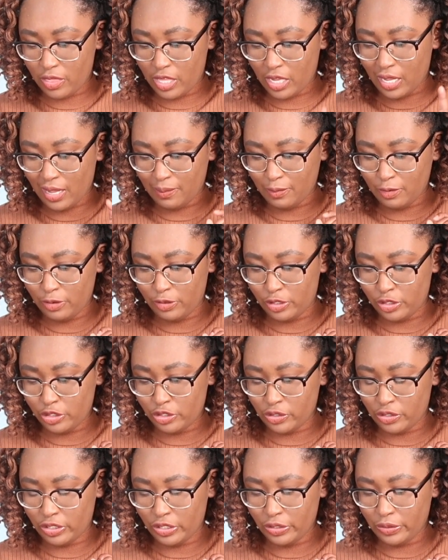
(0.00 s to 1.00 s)
Thing I'm going to
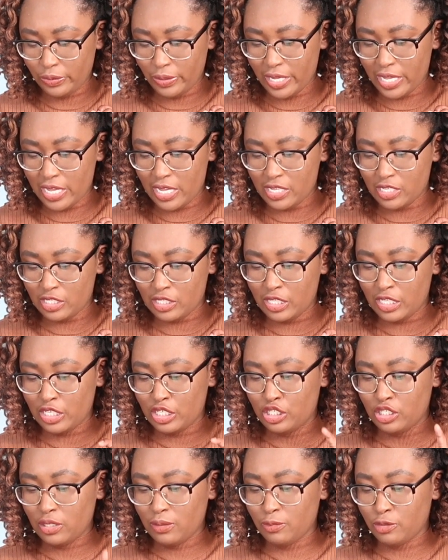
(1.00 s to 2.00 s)
show you is the
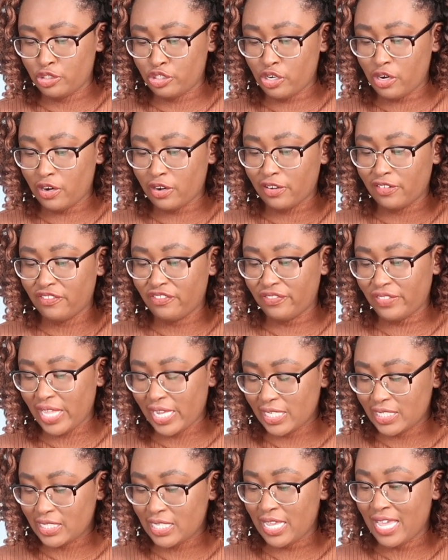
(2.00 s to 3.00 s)
Gymshark
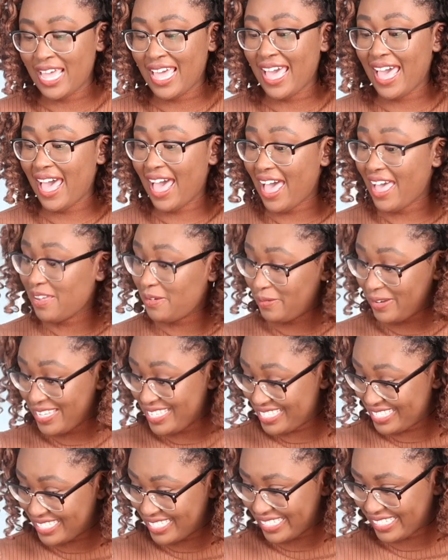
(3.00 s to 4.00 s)
Flex High
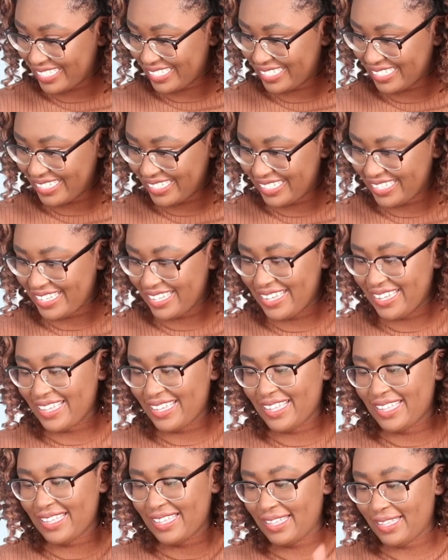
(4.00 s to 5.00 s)
Waisted
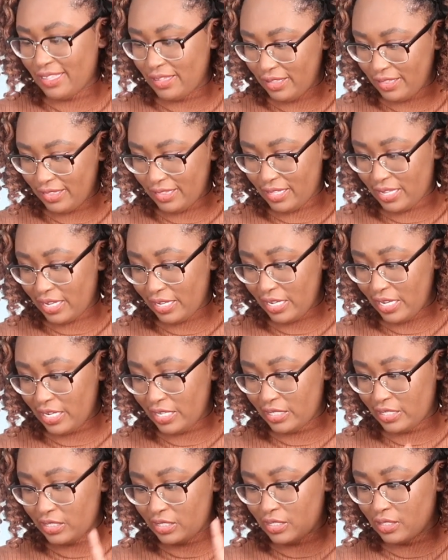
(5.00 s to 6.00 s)

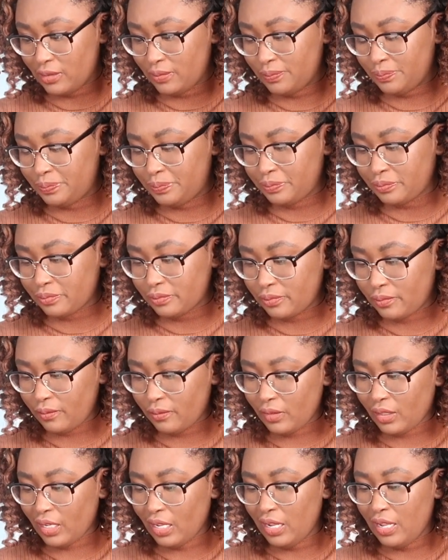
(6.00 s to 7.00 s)
Leggings
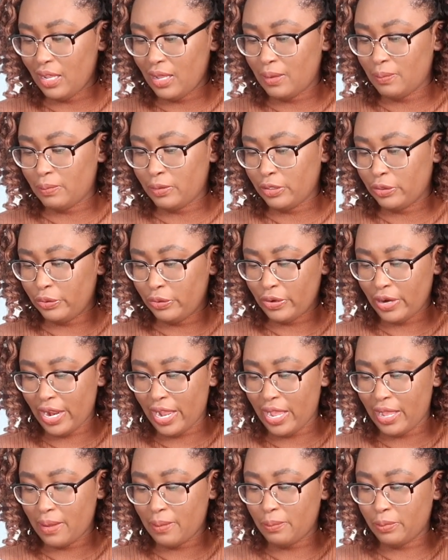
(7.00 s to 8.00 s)
and blue gray.